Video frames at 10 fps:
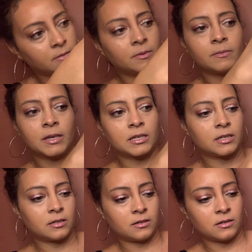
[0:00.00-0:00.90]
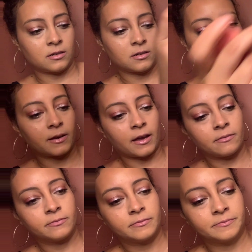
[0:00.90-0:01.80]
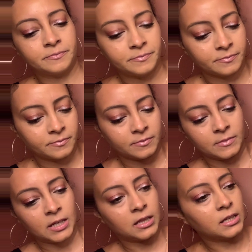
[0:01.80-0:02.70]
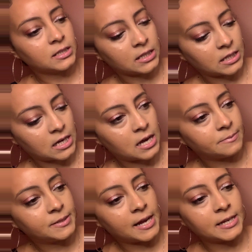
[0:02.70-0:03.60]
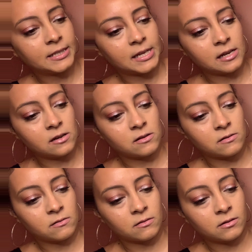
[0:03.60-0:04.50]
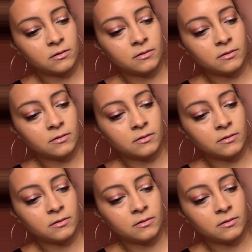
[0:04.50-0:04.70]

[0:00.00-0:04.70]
Let me make sure. Okay. It looks a little upside down.